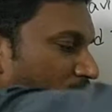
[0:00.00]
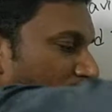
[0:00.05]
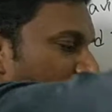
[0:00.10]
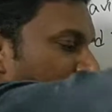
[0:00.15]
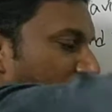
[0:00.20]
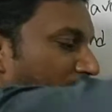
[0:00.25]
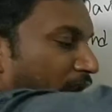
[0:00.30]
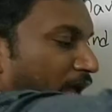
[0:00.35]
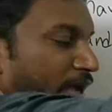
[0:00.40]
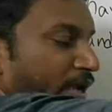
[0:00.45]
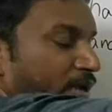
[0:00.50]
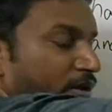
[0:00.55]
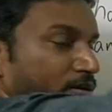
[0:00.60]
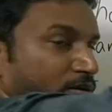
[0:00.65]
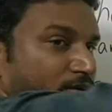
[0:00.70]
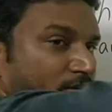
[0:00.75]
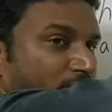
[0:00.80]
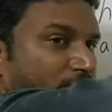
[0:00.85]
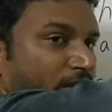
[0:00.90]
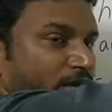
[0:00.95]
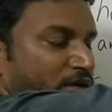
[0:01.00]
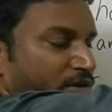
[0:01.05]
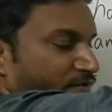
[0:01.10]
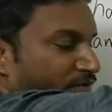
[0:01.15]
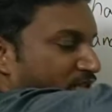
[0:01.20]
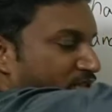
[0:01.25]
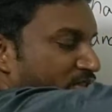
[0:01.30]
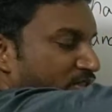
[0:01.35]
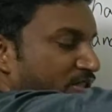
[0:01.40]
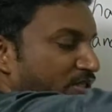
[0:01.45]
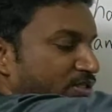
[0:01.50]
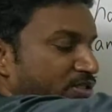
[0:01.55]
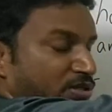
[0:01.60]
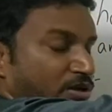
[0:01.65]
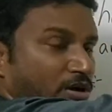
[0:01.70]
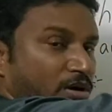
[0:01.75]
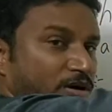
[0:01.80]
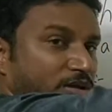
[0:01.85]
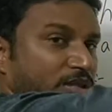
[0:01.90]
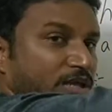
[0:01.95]
the line, right, which is,
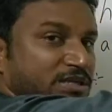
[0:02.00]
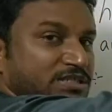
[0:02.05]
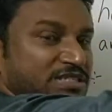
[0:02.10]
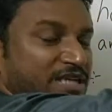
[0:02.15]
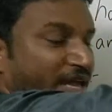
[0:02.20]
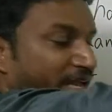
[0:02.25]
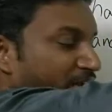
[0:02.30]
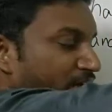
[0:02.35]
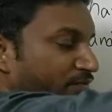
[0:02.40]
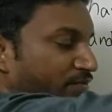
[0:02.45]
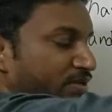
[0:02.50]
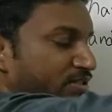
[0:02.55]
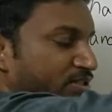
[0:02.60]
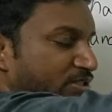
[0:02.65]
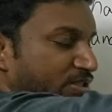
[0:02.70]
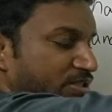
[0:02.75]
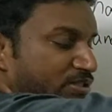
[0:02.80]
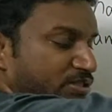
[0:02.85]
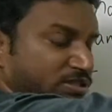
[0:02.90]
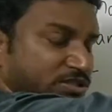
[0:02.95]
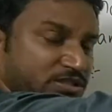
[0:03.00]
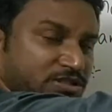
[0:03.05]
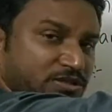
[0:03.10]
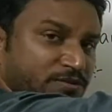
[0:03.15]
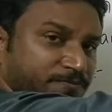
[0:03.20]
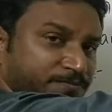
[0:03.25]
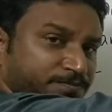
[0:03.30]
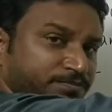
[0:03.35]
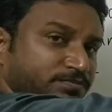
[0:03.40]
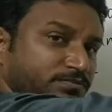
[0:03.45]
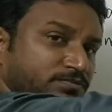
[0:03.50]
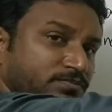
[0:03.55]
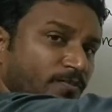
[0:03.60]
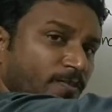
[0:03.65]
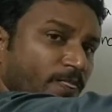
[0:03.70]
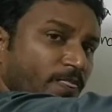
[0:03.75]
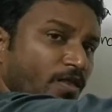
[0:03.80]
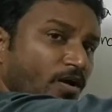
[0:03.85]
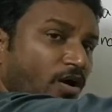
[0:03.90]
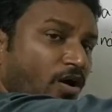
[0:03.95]
or the side which is
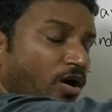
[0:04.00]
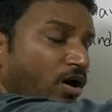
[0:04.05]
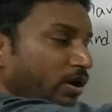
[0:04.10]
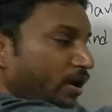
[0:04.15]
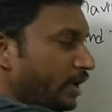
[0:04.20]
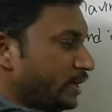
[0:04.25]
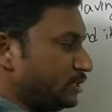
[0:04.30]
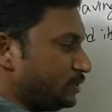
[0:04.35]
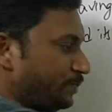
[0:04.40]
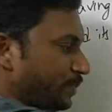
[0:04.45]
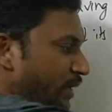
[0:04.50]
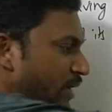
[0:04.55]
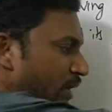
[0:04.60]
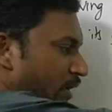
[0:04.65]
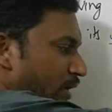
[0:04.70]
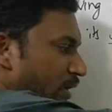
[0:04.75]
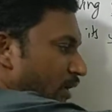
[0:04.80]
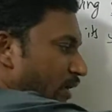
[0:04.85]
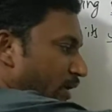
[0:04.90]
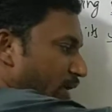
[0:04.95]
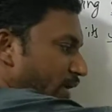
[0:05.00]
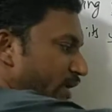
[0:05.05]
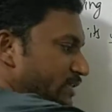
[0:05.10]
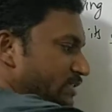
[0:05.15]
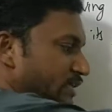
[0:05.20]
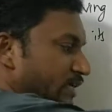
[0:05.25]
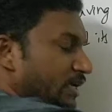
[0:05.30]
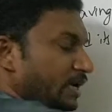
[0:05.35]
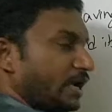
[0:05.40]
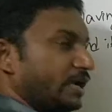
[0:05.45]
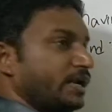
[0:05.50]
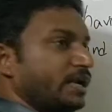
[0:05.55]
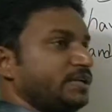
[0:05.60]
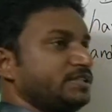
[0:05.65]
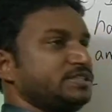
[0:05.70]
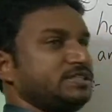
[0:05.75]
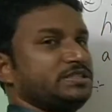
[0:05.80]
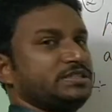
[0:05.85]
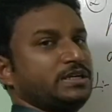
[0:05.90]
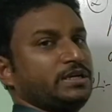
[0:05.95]
on HP is inclined at
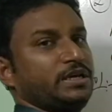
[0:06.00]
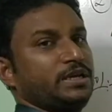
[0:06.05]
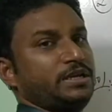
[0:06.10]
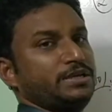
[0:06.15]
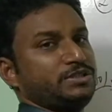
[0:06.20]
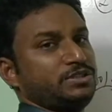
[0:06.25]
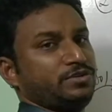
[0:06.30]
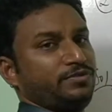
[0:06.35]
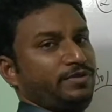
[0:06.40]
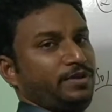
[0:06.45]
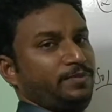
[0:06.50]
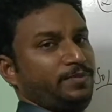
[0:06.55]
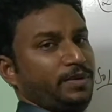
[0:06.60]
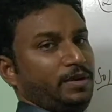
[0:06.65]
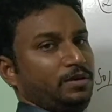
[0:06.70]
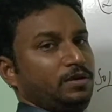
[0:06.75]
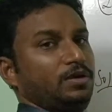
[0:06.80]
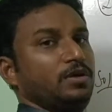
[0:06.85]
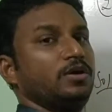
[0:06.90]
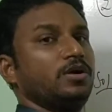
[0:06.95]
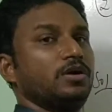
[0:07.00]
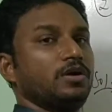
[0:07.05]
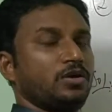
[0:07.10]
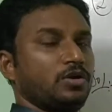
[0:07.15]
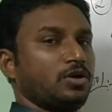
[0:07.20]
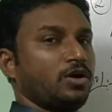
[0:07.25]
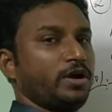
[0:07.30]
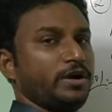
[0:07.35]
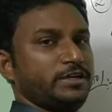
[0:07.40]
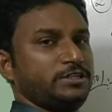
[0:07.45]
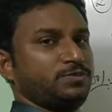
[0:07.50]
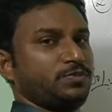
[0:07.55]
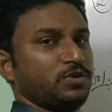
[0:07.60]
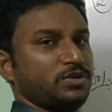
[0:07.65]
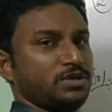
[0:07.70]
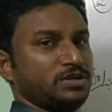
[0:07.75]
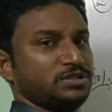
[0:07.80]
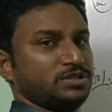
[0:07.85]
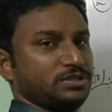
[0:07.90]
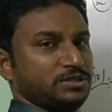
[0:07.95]
60 degrees to VP. Draw its
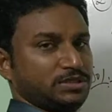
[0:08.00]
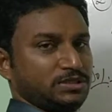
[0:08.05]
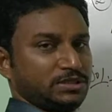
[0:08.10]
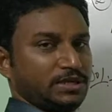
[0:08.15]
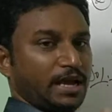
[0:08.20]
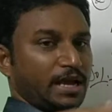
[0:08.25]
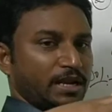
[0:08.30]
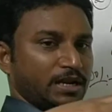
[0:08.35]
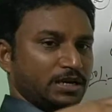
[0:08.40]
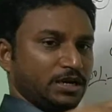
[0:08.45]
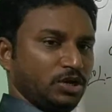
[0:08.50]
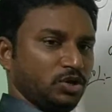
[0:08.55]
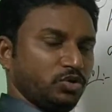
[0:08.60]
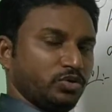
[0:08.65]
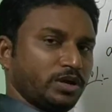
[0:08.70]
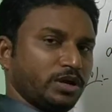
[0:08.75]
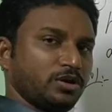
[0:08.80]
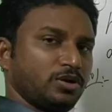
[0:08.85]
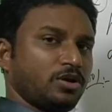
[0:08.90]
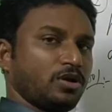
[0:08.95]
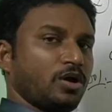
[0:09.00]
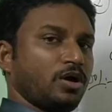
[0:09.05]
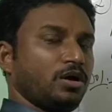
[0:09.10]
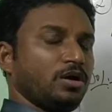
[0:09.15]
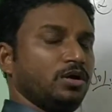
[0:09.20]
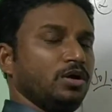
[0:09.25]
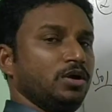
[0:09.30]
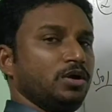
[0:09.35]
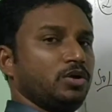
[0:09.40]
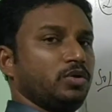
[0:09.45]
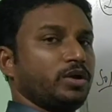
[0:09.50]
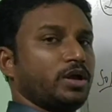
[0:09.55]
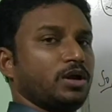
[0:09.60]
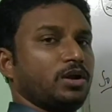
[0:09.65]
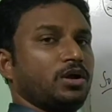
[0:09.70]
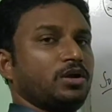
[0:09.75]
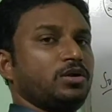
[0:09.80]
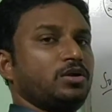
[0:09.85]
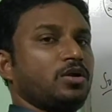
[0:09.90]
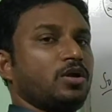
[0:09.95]
projections. Directly you can draw, you
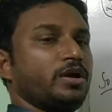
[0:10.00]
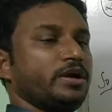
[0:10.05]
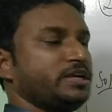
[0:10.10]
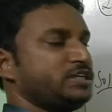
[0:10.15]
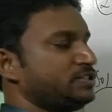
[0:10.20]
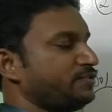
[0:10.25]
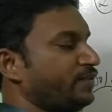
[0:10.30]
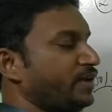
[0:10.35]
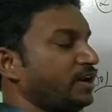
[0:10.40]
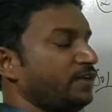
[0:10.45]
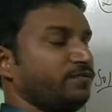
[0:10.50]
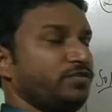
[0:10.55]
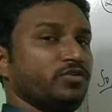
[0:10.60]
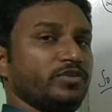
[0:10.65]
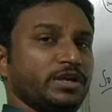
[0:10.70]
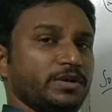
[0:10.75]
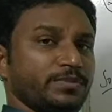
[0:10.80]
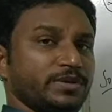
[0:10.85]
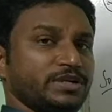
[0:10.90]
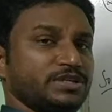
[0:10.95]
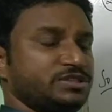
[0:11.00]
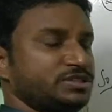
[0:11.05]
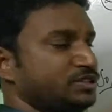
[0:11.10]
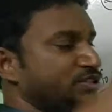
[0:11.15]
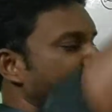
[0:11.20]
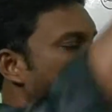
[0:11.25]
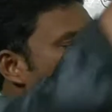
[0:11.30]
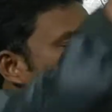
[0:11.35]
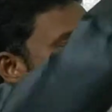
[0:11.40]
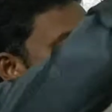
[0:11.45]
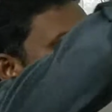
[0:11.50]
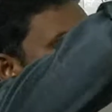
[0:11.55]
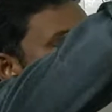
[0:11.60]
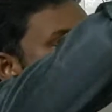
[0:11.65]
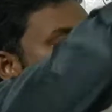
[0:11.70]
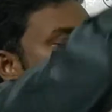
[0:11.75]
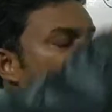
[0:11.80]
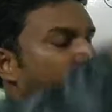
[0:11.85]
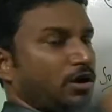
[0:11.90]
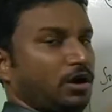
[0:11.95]
cannot draw its front view diminished shape
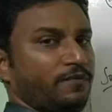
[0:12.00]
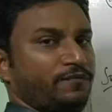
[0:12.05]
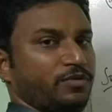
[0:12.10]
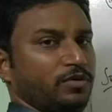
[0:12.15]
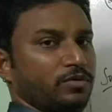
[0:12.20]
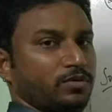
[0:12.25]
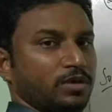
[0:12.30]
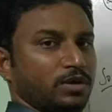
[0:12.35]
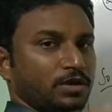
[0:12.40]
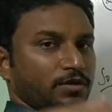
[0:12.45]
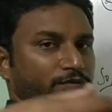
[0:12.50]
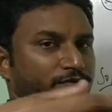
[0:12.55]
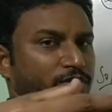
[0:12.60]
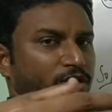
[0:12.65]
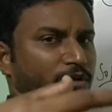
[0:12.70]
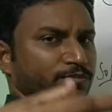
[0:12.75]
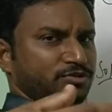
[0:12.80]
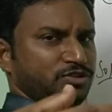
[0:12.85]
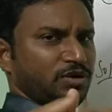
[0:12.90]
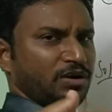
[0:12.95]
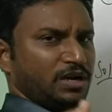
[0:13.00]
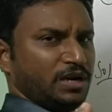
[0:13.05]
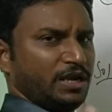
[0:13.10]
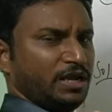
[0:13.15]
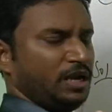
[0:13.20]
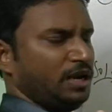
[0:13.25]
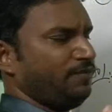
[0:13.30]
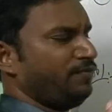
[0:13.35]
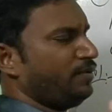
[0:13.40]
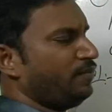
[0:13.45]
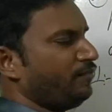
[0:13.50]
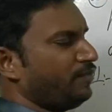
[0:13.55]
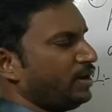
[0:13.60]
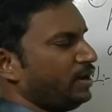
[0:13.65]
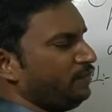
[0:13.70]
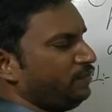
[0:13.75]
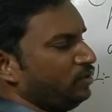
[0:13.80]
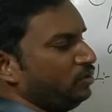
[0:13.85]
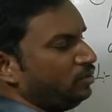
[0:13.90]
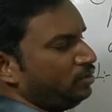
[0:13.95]
or top view. If you observe clearly from
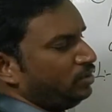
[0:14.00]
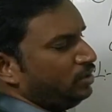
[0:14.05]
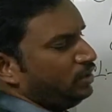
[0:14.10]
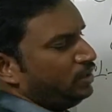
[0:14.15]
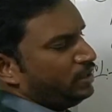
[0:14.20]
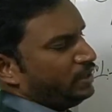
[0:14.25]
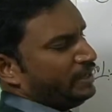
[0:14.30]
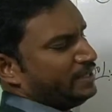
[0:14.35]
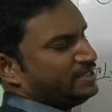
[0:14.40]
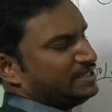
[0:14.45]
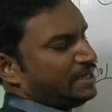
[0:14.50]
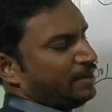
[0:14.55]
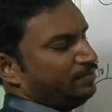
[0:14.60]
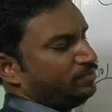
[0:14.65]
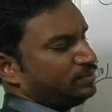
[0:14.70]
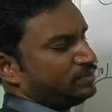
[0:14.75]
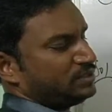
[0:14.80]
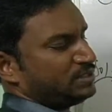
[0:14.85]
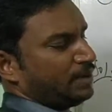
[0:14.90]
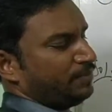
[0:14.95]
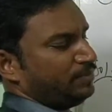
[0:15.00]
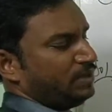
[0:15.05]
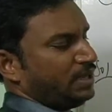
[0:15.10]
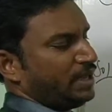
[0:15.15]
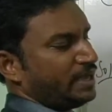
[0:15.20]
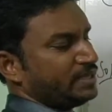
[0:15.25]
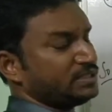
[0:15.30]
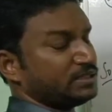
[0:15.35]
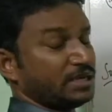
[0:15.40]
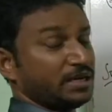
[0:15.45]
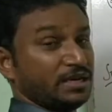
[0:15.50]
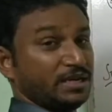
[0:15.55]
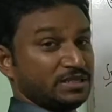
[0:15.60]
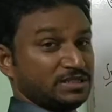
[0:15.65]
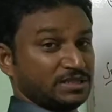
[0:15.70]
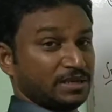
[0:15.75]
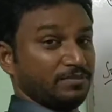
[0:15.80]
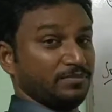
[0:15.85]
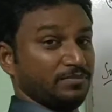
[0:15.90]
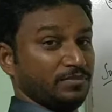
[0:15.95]
front view, it's something hexagon is
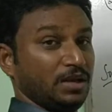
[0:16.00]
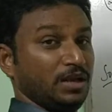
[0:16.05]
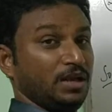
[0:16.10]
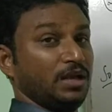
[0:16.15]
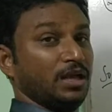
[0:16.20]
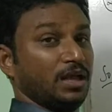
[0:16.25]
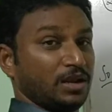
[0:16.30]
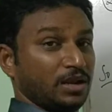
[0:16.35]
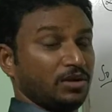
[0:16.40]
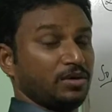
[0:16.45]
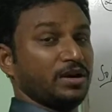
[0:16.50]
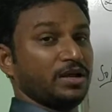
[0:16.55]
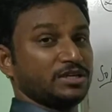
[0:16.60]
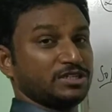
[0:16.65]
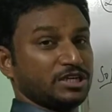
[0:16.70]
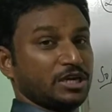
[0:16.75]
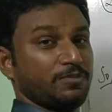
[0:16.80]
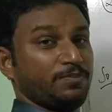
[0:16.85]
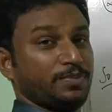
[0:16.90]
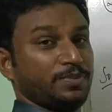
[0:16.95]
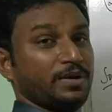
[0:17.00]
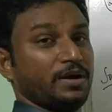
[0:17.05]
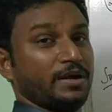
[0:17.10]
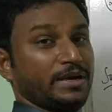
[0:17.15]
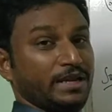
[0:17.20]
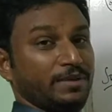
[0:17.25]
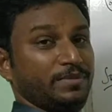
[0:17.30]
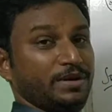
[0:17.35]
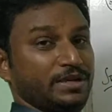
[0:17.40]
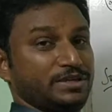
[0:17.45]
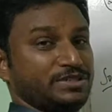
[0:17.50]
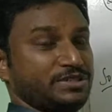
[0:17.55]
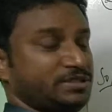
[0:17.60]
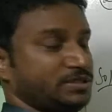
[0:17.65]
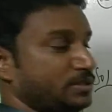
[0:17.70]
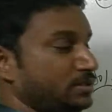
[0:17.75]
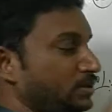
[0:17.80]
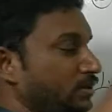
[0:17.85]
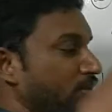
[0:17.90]
some irregular shape diminished.